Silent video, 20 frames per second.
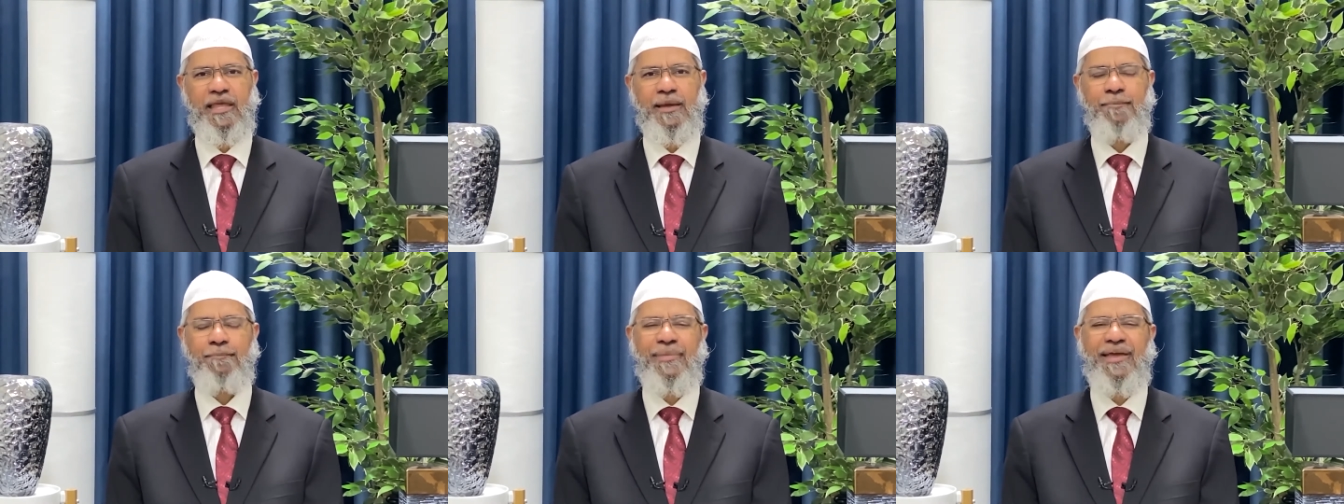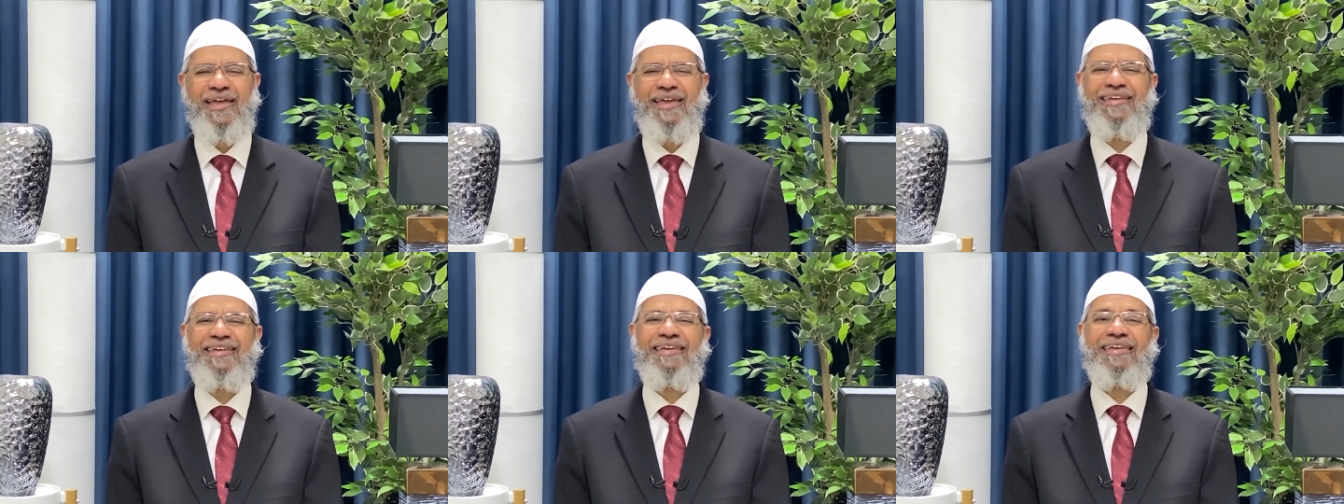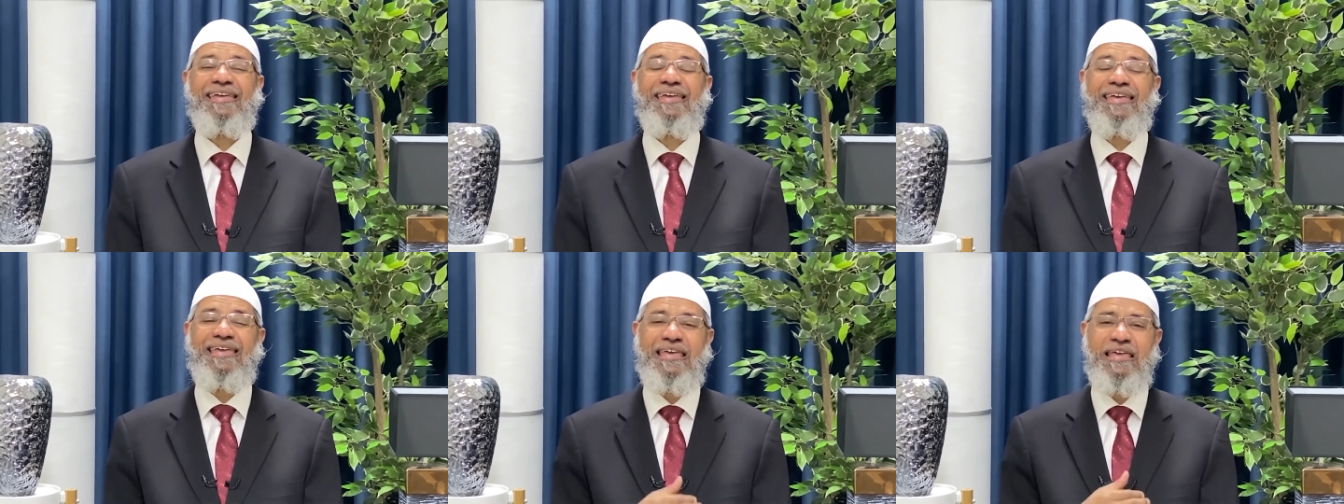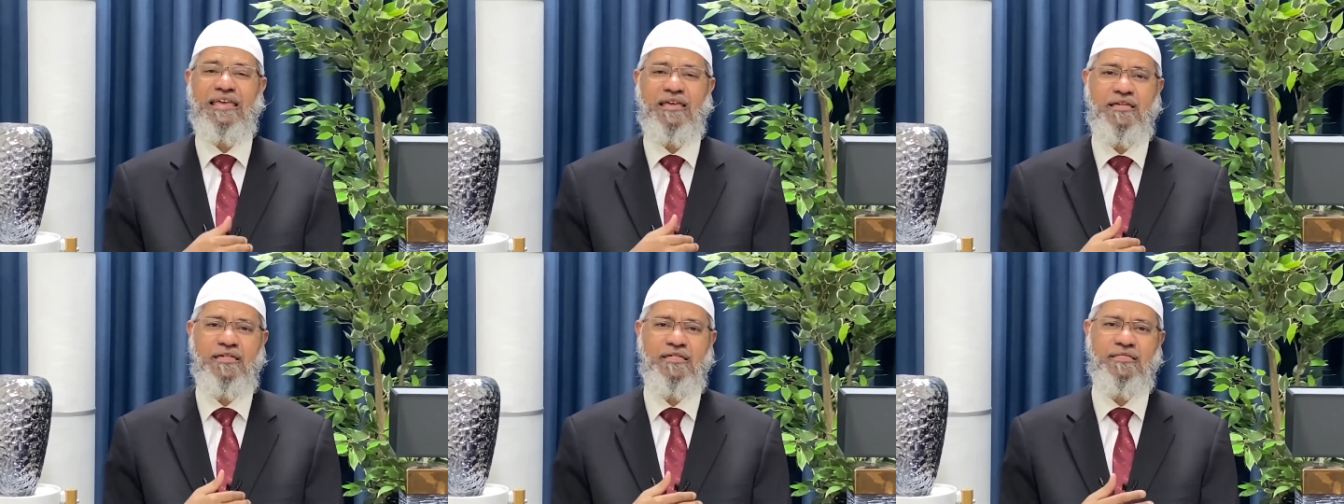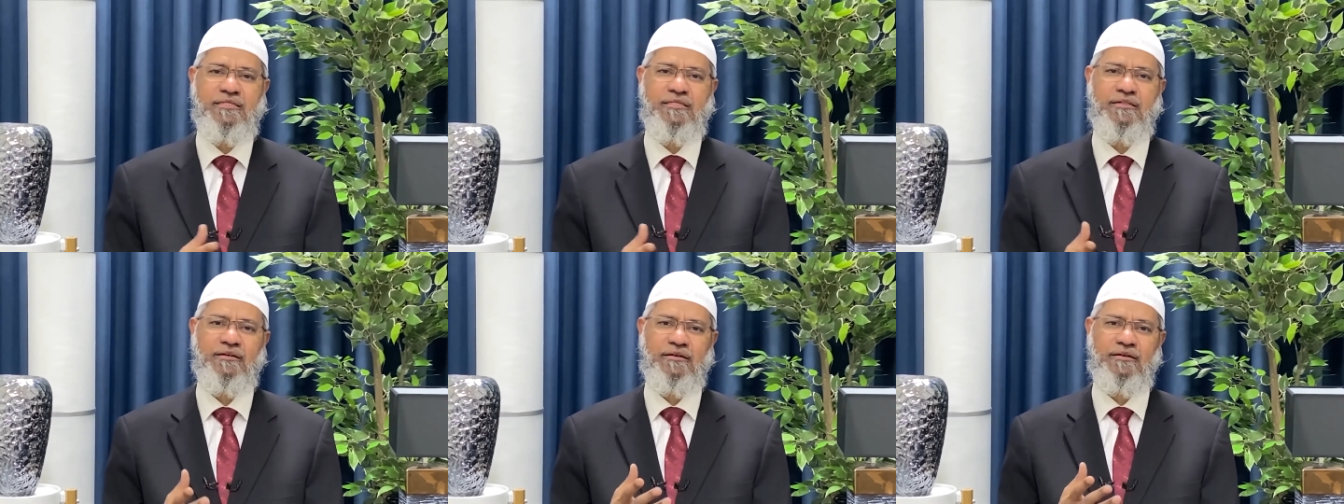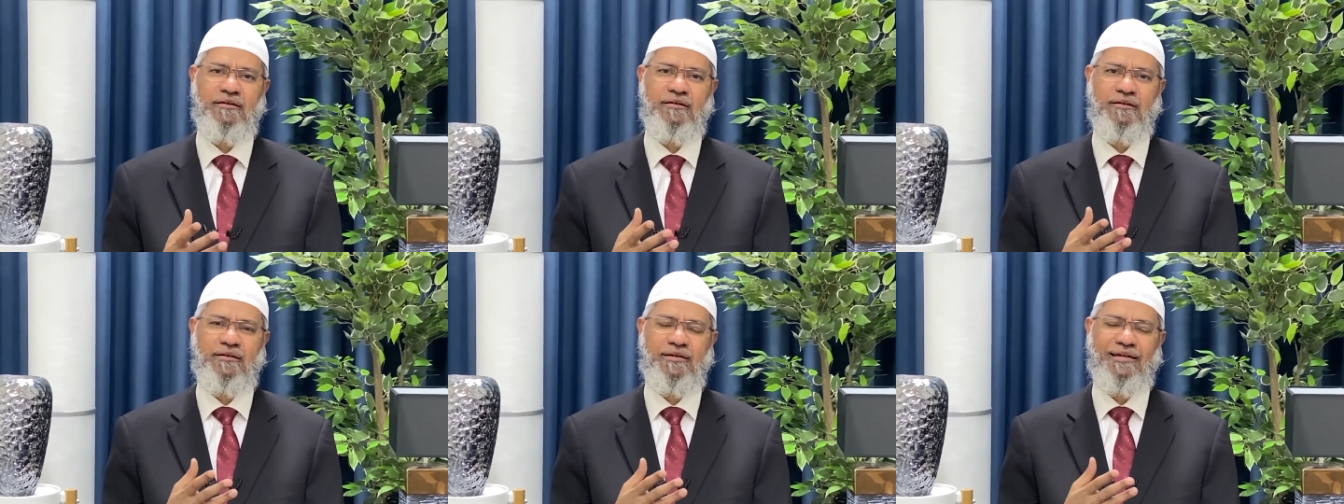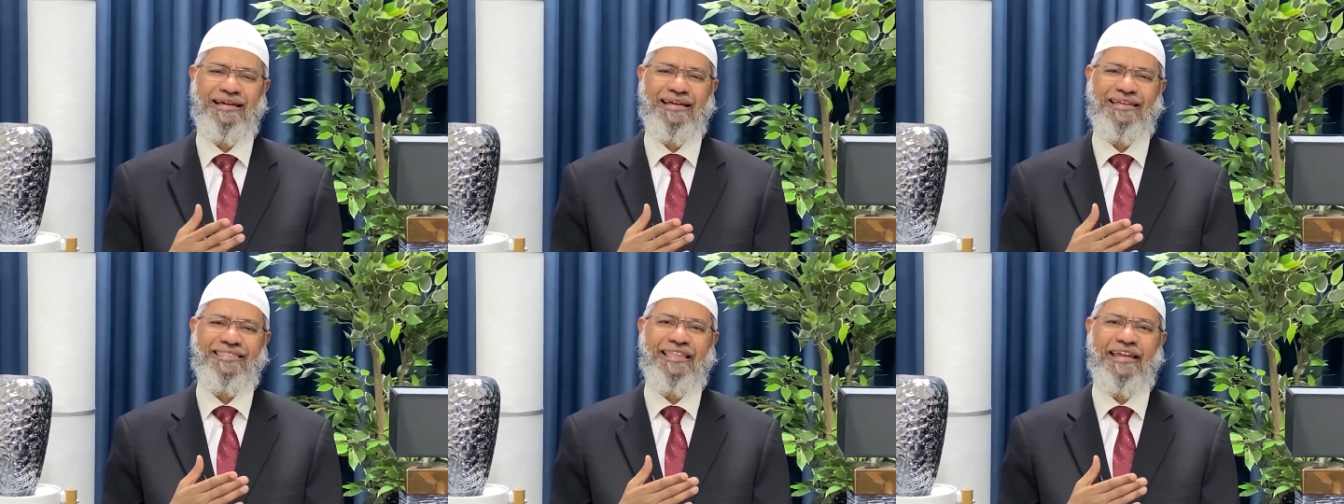may He ease
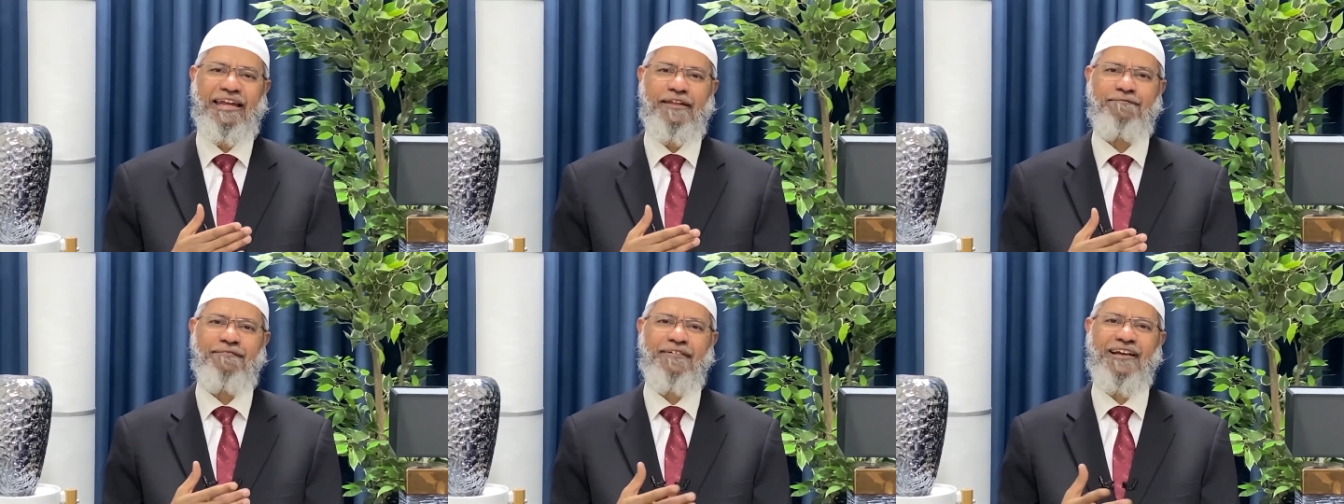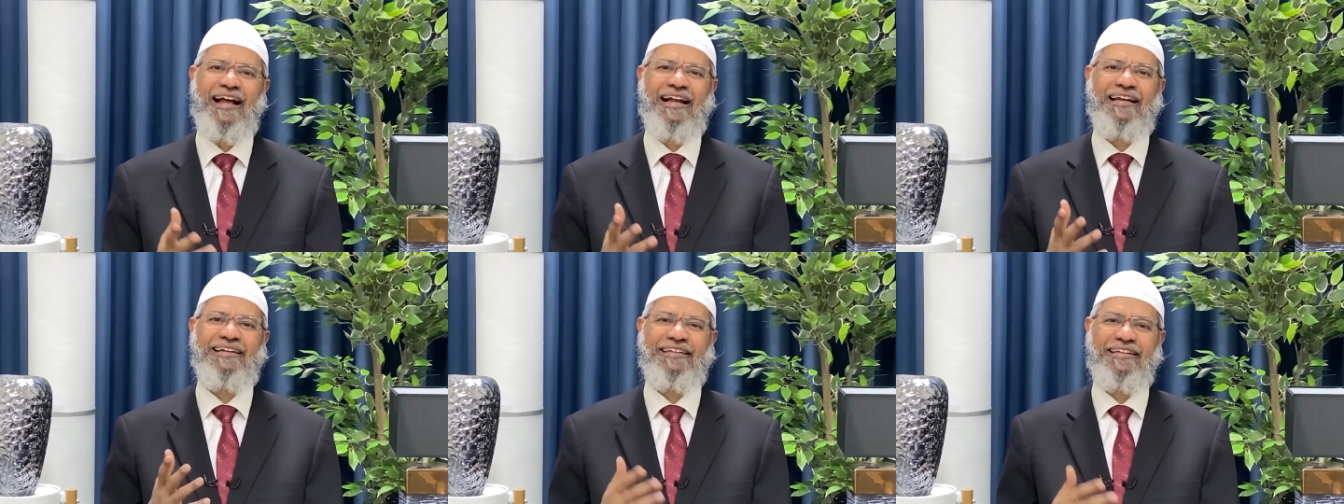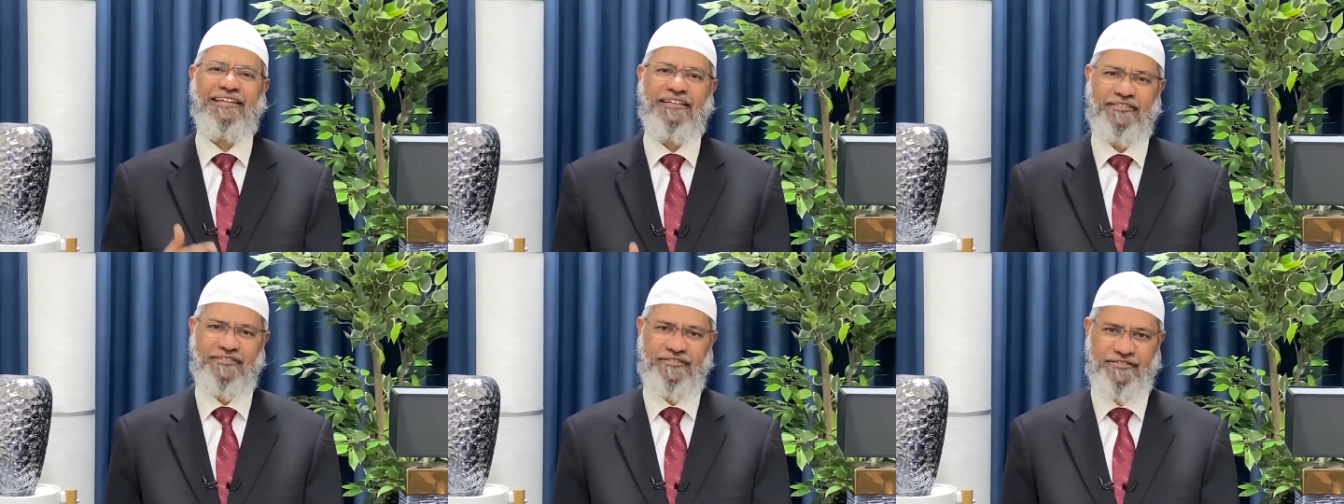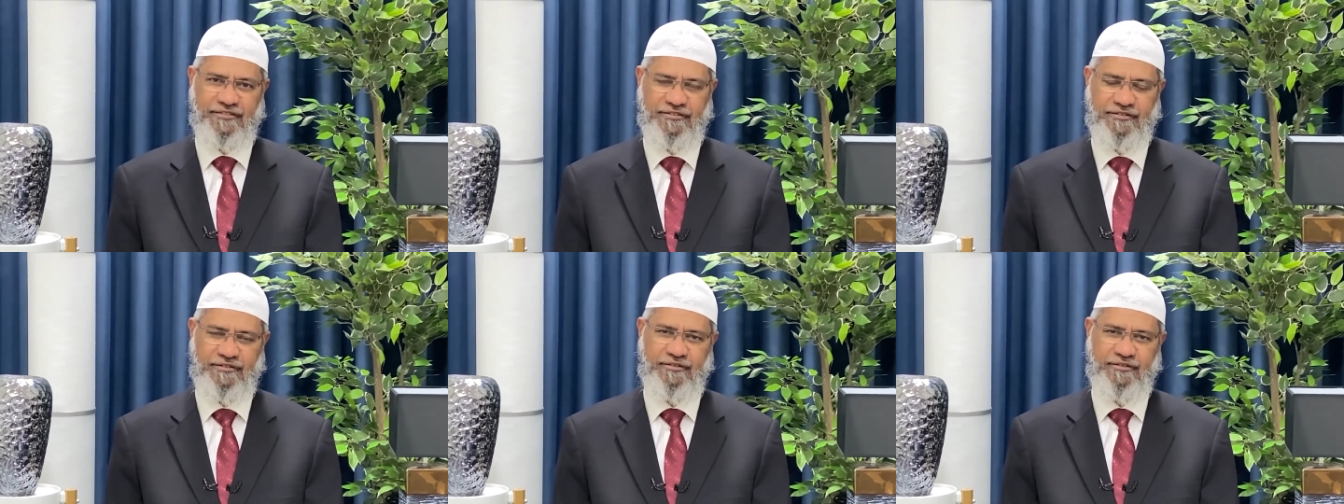the difficulties